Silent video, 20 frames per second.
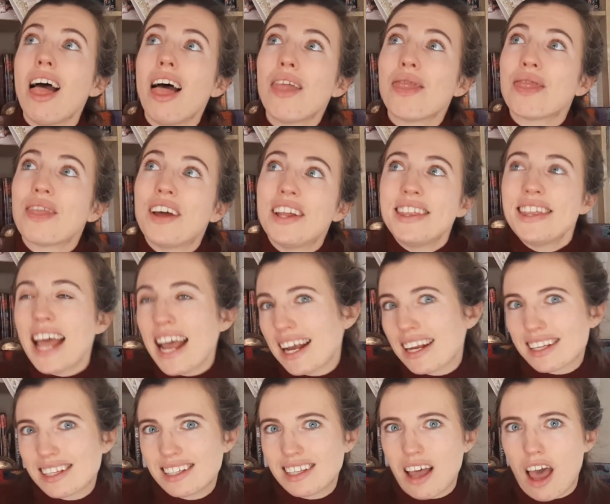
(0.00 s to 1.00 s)
The
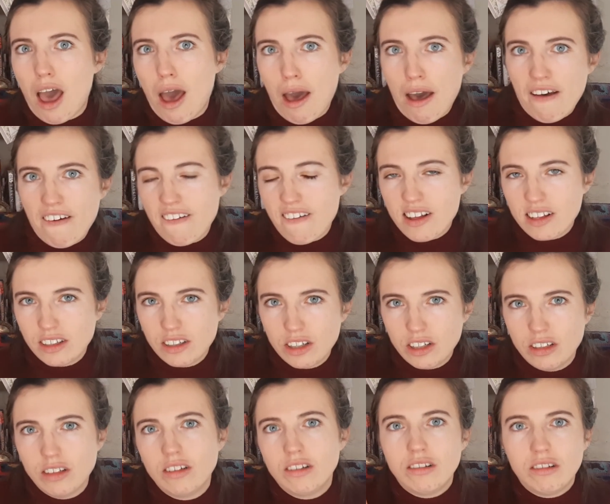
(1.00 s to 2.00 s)
next
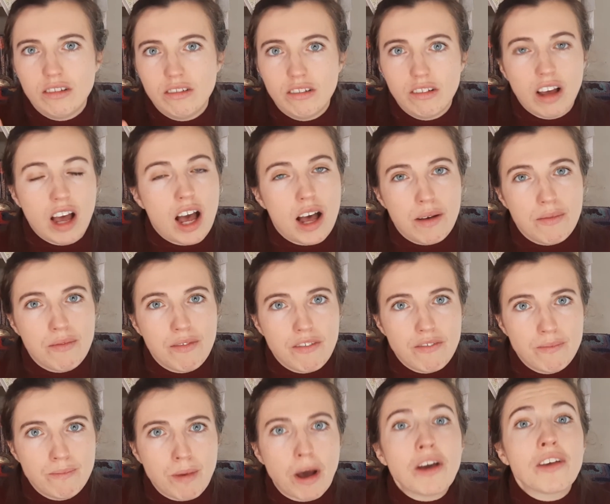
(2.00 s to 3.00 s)
2,
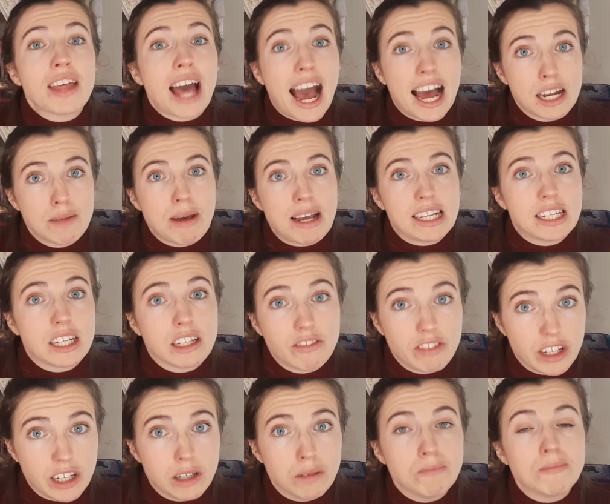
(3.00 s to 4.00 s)
both animated
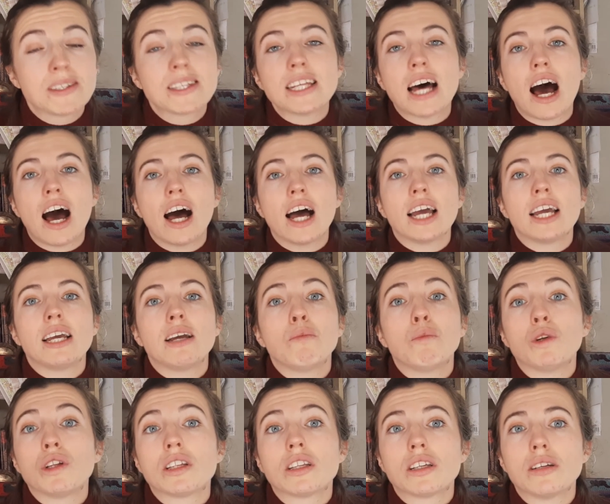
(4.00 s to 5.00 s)
films that I
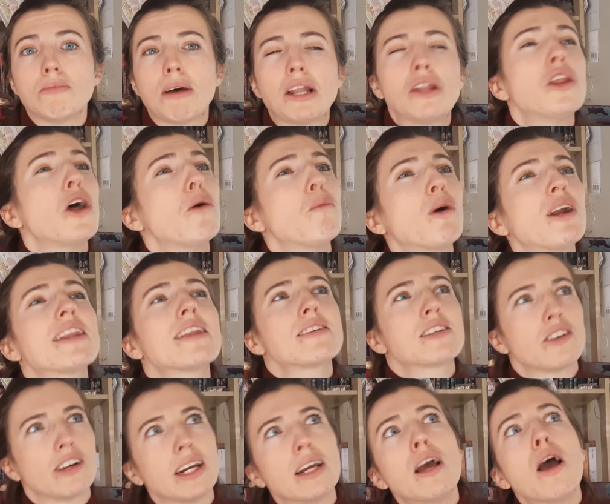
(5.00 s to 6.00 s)
want to
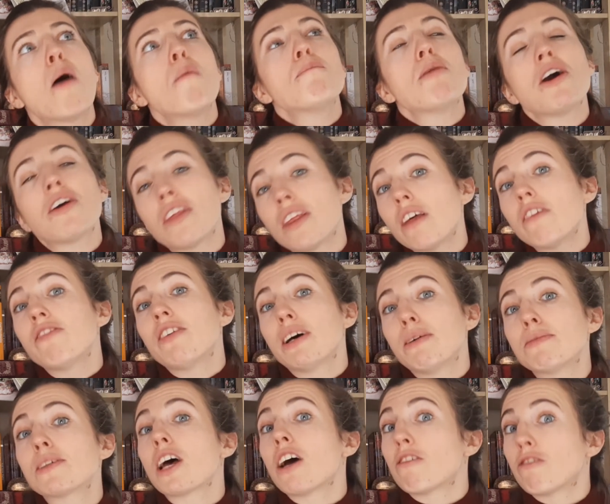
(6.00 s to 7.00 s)
both of the
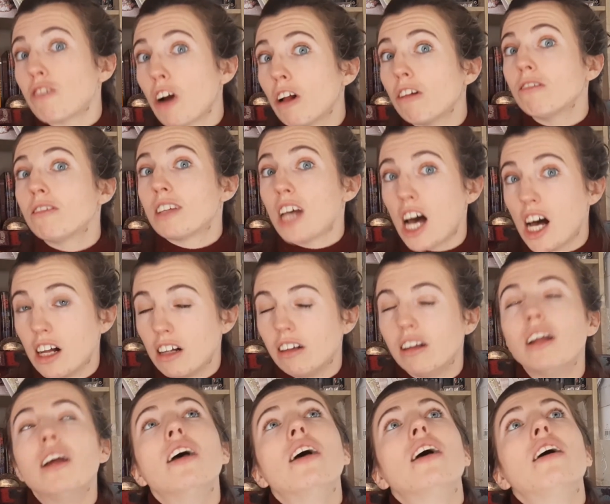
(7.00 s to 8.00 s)
films are Roald Dahl
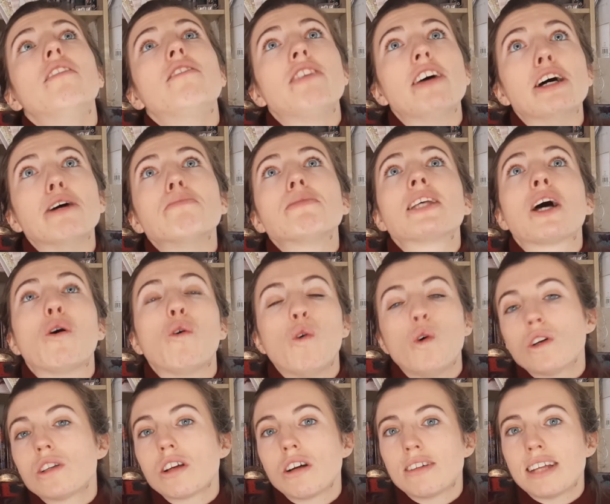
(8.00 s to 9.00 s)
films that
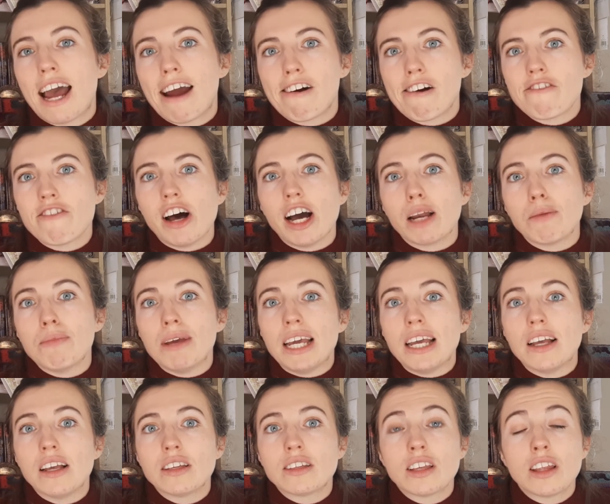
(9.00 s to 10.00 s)
also terrified
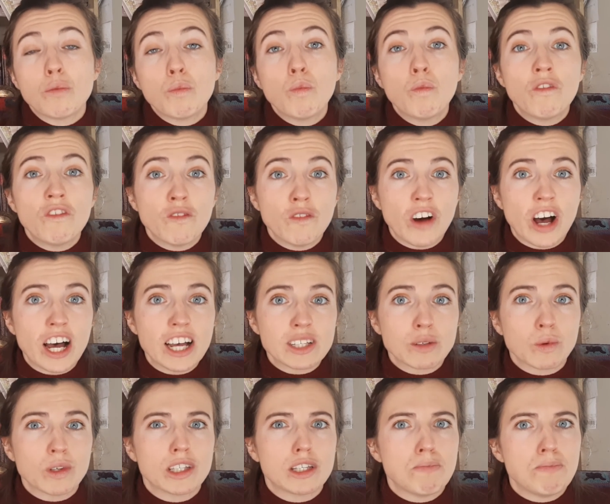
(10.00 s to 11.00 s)
me. So the first
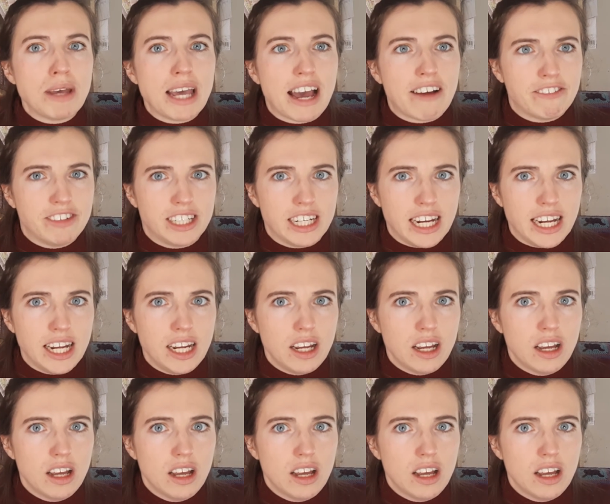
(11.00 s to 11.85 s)
was the BFG.